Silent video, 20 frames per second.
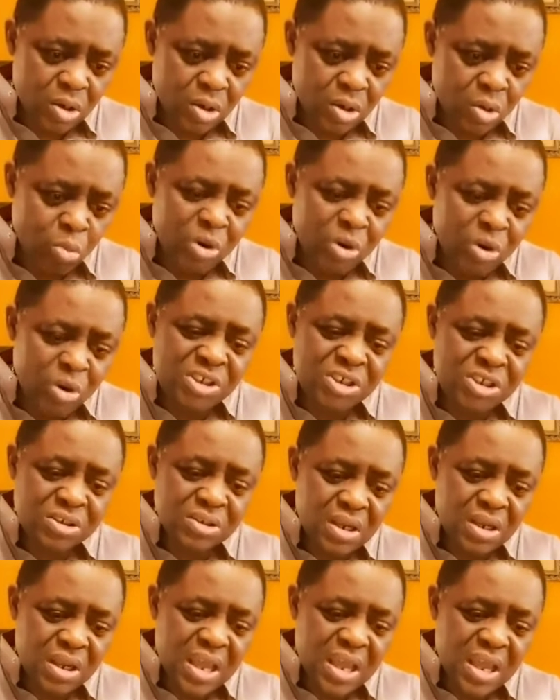which
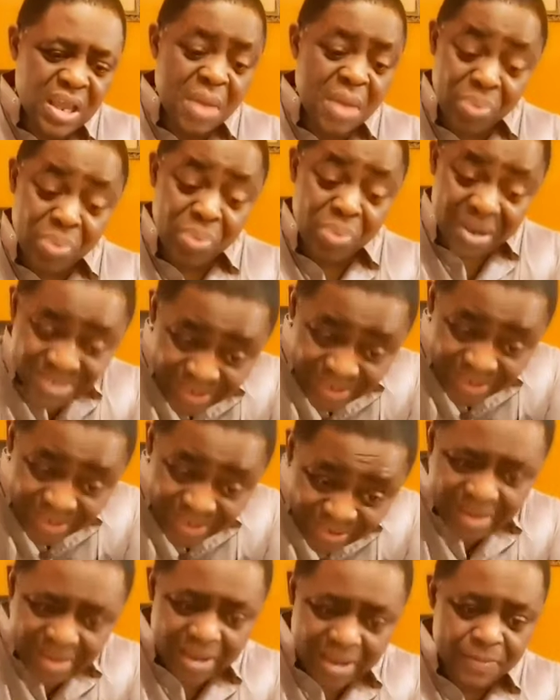
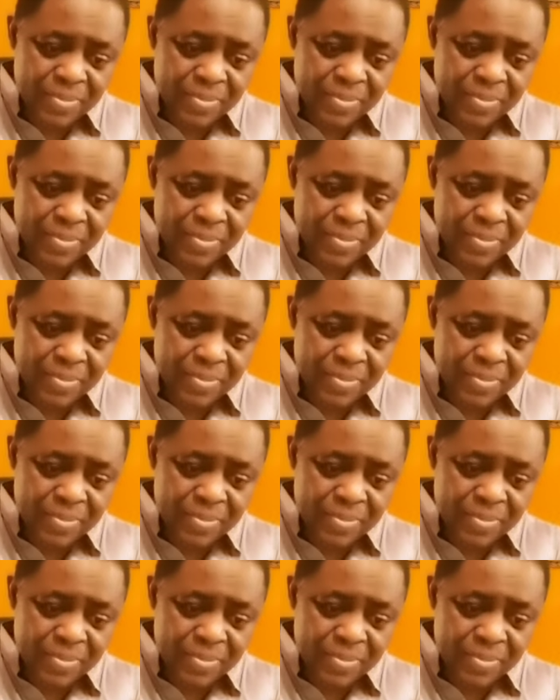implicitly